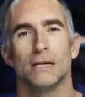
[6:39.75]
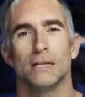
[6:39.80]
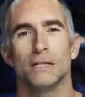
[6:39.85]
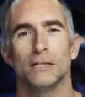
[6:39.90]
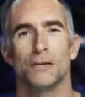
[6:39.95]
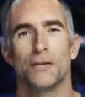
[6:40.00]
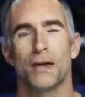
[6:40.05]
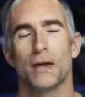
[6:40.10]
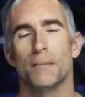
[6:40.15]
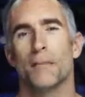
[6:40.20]

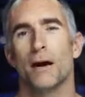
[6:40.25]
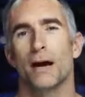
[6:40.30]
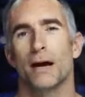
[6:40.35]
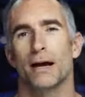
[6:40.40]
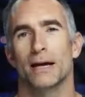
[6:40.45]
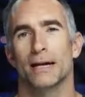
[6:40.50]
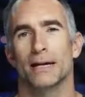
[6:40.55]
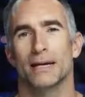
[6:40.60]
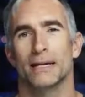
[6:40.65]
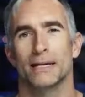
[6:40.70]
So they're
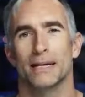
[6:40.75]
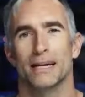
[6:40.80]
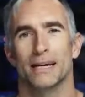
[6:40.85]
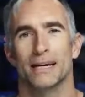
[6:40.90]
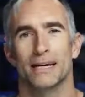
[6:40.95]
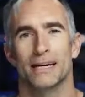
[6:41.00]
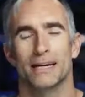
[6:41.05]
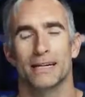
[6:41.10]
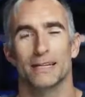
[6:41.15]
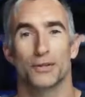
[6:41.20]
my
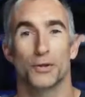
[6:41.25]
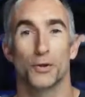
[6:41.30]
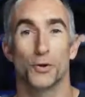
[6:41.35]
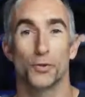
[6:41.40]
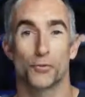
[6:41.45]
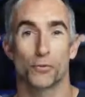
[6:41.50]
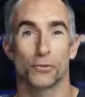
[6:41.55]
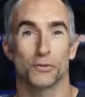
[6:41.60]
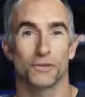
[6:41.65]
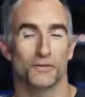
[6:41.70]

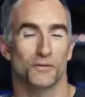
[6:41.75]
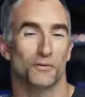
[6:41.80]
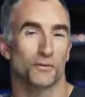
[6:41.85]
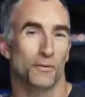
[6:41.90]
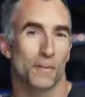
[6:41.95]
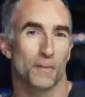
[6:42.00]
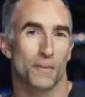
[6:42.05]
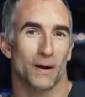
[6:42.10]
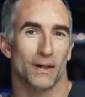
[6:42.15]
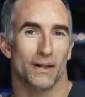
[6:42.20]
new rules of
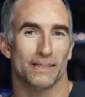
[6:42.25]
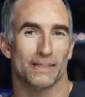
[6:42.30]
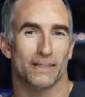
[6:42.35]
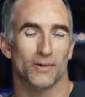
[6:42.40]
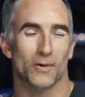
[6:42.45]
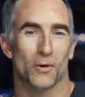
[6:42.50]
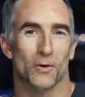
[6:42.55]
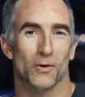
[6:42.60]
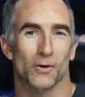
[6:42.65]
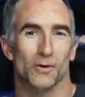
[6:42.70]
grip, I like to
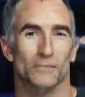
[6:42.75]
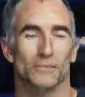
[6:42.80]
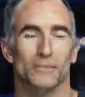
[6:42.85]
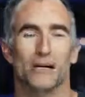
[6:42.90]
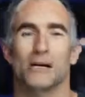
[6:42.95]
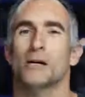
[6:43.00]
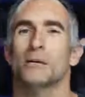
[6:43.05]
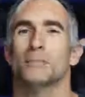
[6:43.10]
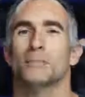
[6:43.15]
call them.